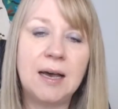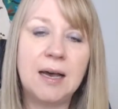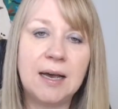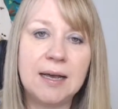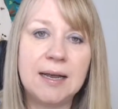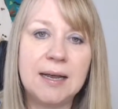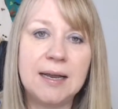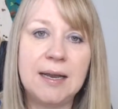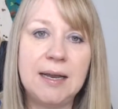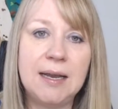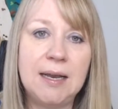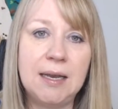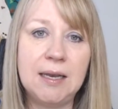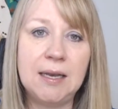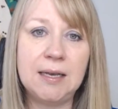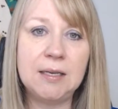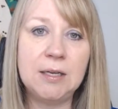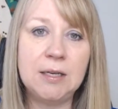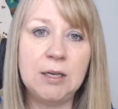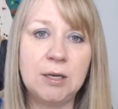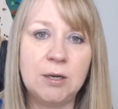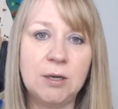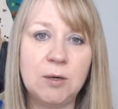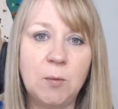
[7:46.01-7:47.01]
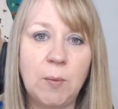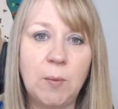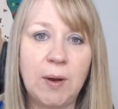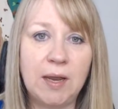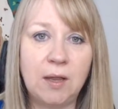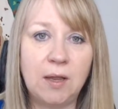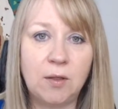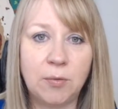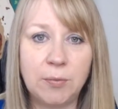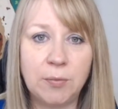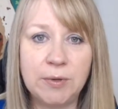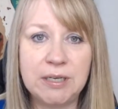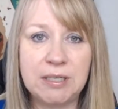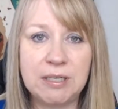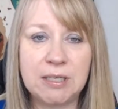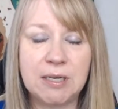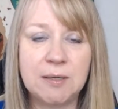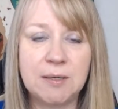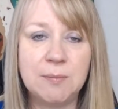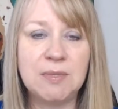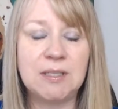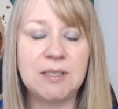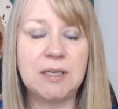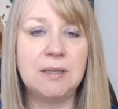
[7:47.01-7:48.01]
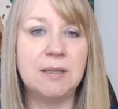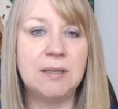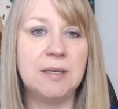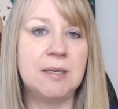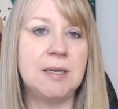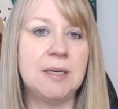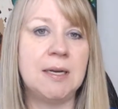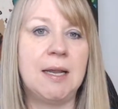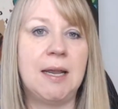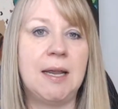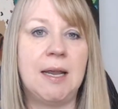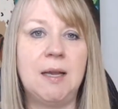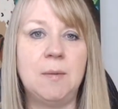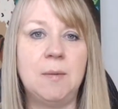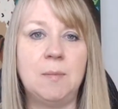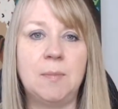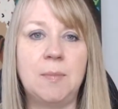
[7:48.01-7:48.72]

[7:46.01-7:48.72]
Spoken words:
I, wake 3 times in the night